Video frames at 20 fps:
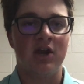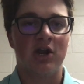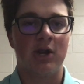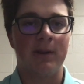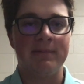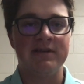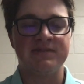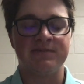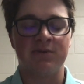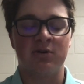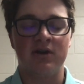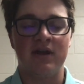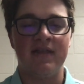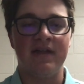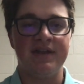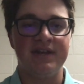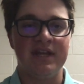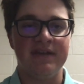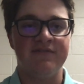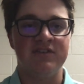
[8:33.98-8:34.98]
Kirby Smart had
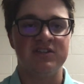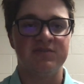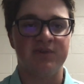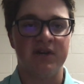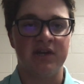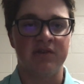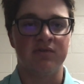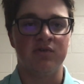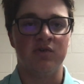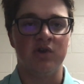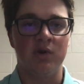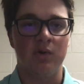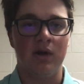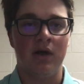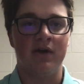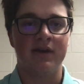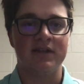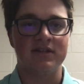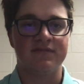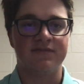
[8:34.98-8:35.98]
that defense playing really
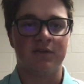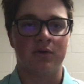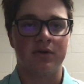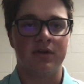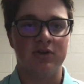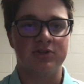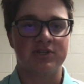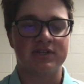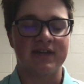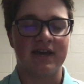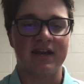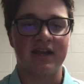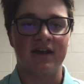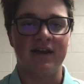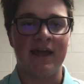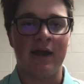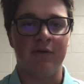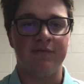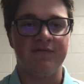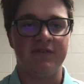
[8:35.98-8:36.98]
well against Florida, just kind of
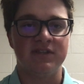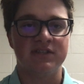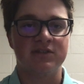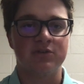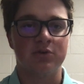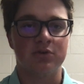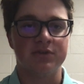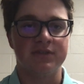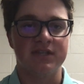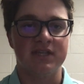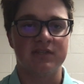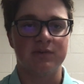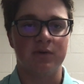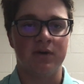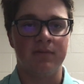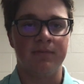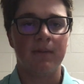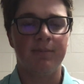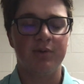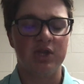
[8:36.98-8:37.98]
got out-physical in this
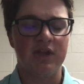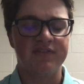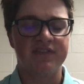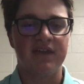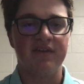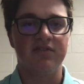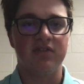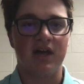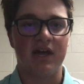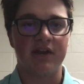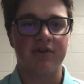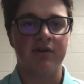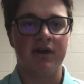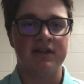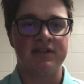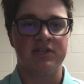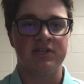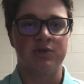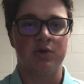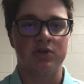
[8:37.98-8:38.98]
one. But you have to give a lot of
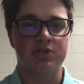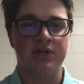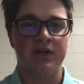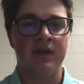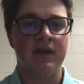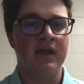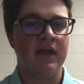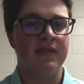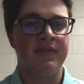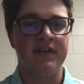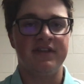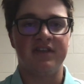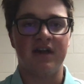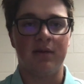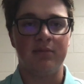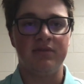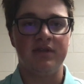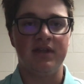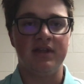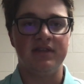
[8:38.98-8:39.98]
credit to Georgia. They
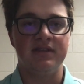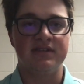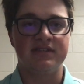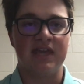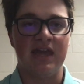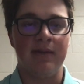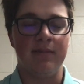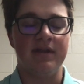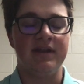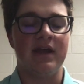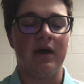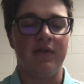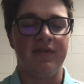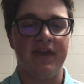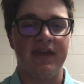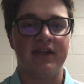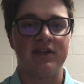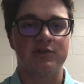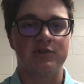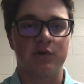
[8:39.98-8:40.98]
dominated this game, and now
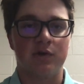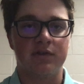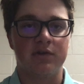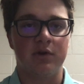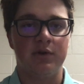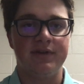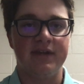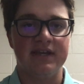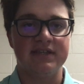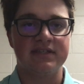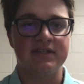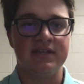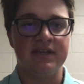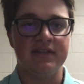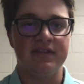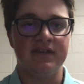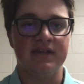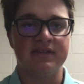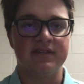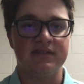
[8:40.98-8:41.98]
they control their own destiny
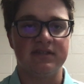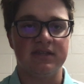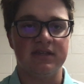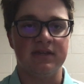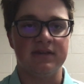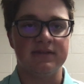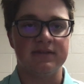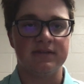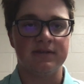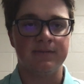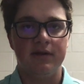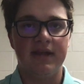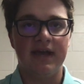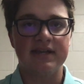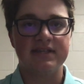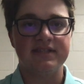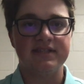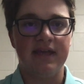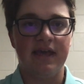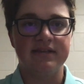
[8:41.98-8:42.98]
in the SEC East.
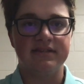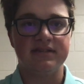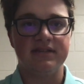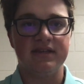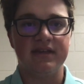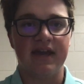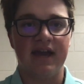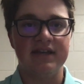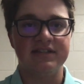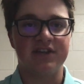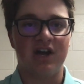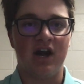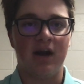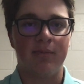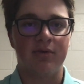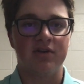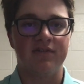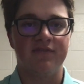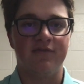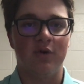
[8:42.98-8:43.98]
Next in the SEC, guys,
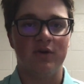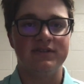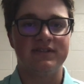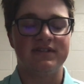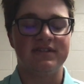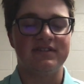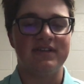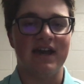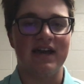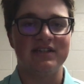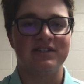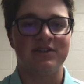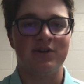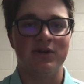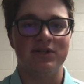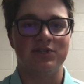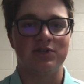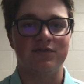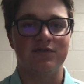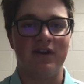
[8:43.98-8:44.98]
Auburn avoids disaster
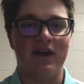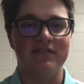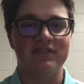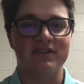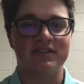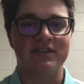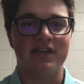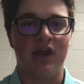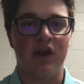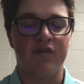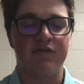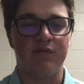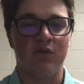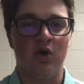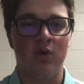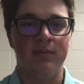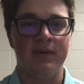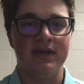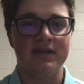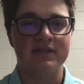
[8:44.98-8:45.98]
and survives a scare from
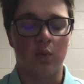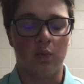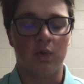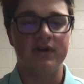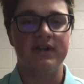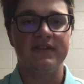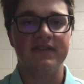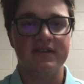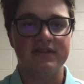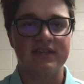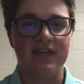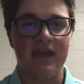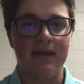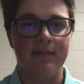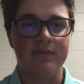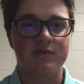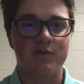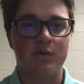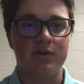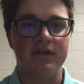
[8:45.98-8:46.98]
Ole Miss, winning this
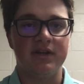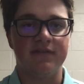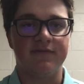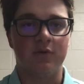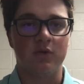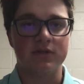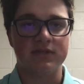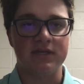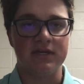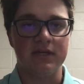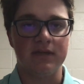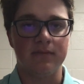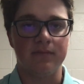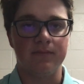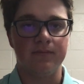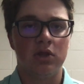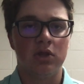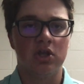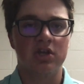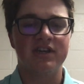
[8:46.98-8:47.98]
game 20-14.
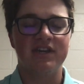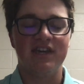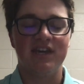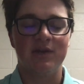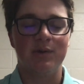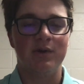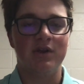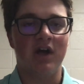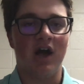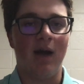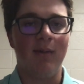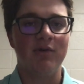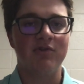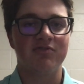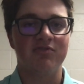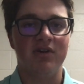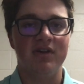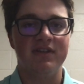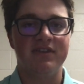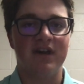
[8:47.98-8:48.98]
Looking into it, Auburn
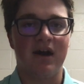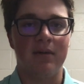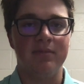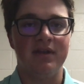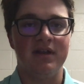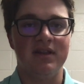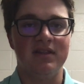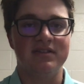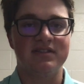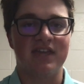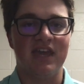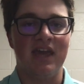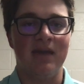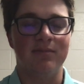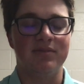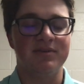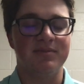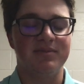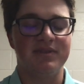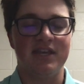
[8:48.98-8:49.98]
really dominated this game,
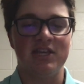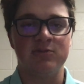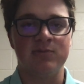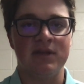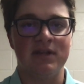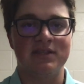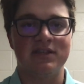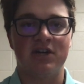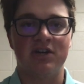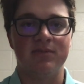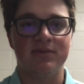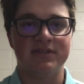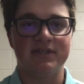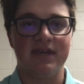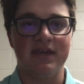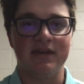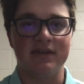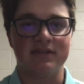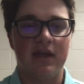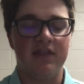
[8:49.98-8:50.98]
but they just made a ton of
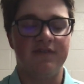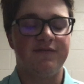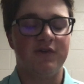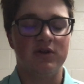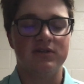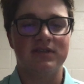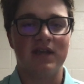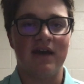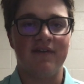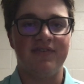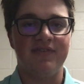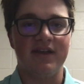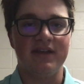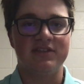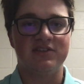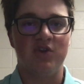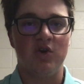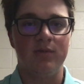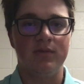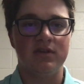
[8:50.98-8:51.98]
mistakes. In the first half, they had
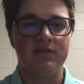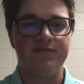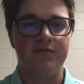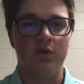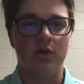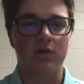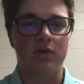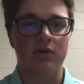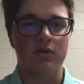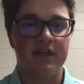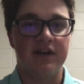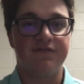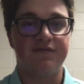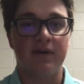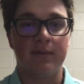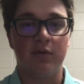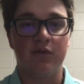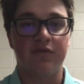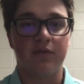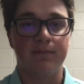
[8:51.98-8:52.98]
2 missed field goals, they had a
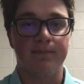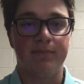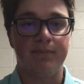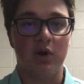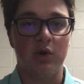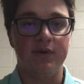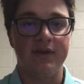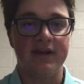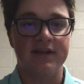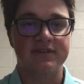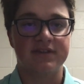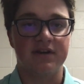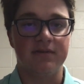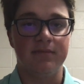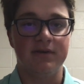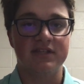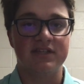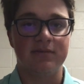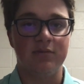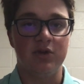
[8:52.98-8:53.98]
fumble from Bo Nix on a
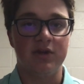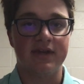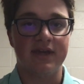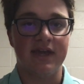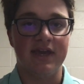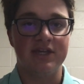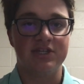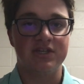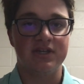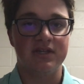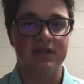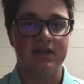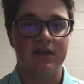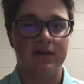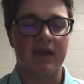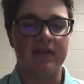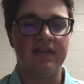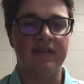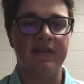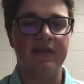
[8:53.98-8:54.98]
miscommunication,
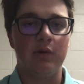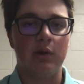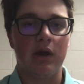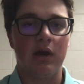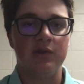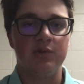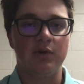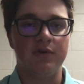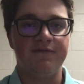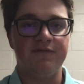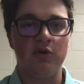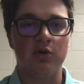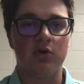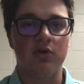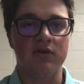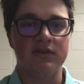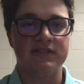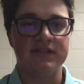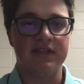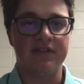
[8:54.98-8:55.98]
and then they were held to a field
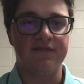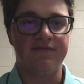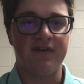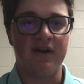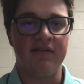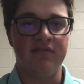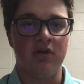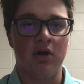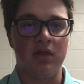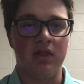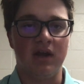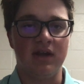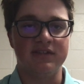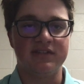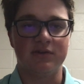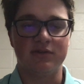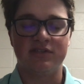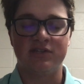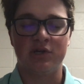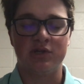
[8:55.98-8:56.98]
goal inside the 5-yard line.
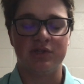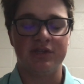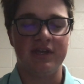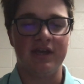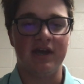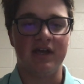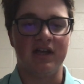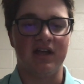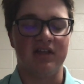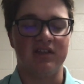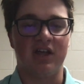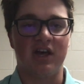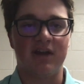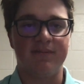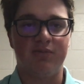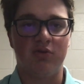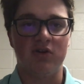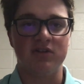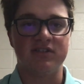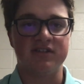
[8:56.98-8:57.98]
So certainly a lot
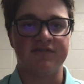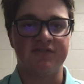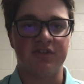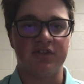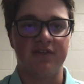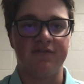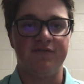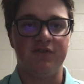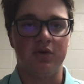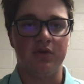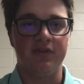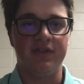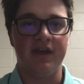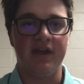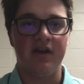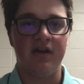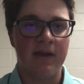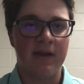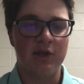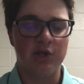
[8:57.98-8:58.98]
of points left on the field
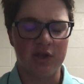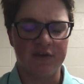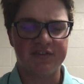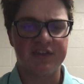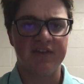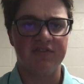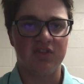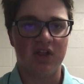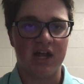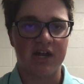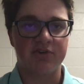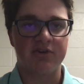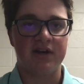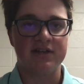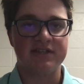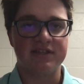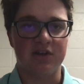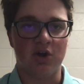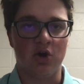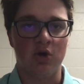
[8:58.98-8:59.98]
there. And you have to give a lot of
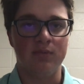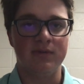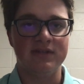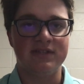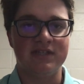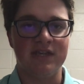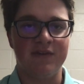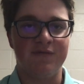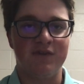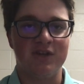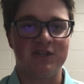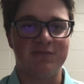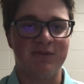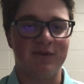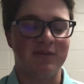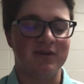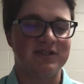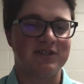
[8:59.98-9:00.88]
credit to the Ole Miss defense, but